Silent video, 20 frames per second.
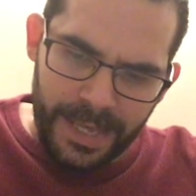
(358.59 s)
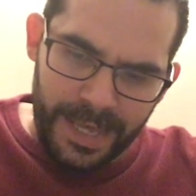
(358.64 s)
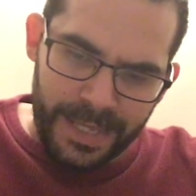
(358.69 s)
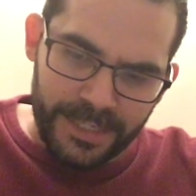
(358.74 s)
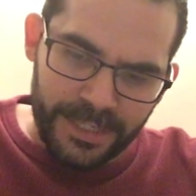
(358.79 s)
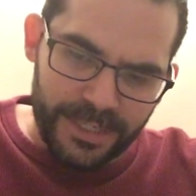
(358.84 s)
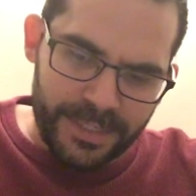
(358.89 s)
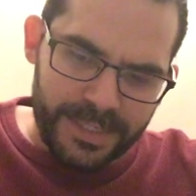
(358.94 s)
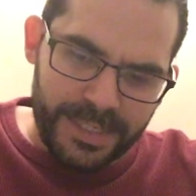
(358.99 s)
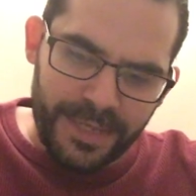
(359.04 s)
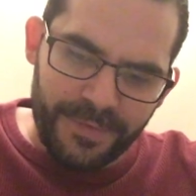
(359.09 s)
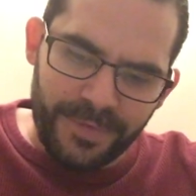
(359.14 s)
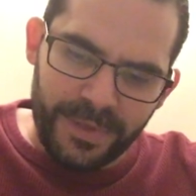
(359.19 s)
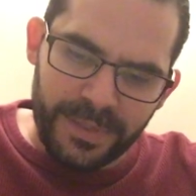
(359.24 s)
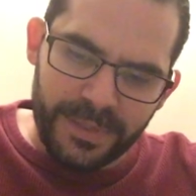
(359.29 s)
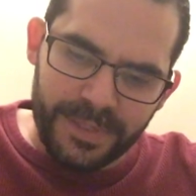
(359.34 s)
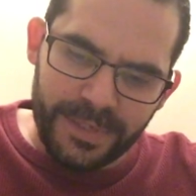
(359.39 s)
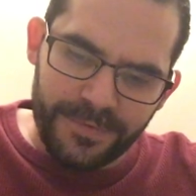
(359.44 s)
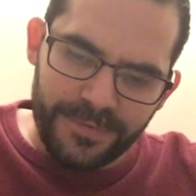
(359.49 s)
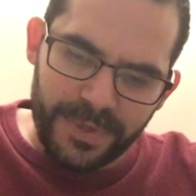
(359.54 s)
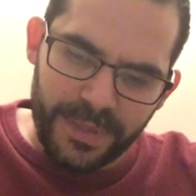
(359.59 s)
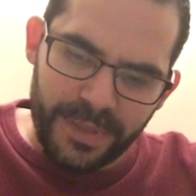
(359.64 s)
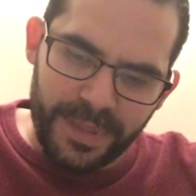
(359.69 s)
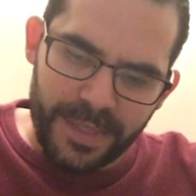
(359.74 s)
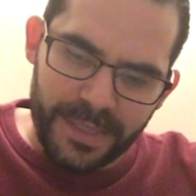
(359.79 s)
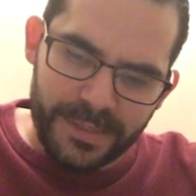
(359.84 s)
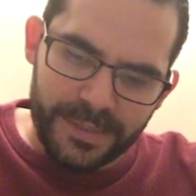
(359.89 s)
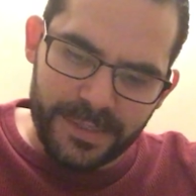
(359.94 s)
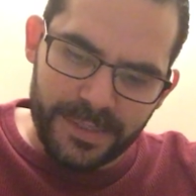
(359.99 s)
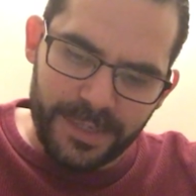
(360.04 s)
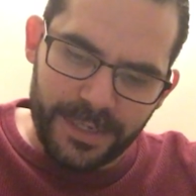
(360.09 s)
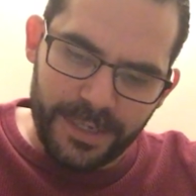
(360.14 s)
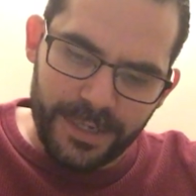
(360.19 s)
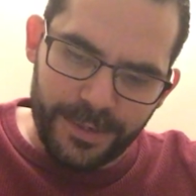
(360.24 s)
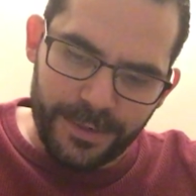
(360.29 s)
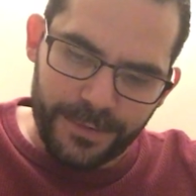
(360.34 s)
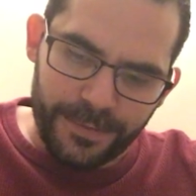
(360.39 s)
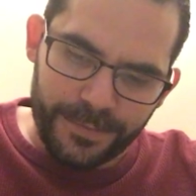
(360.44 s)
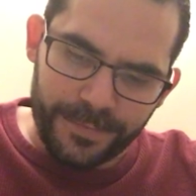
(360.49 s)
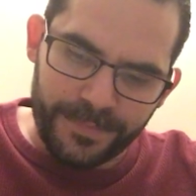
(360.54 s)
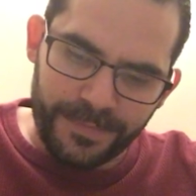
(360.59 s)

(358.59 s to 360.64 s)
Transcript: and just giving different things a go.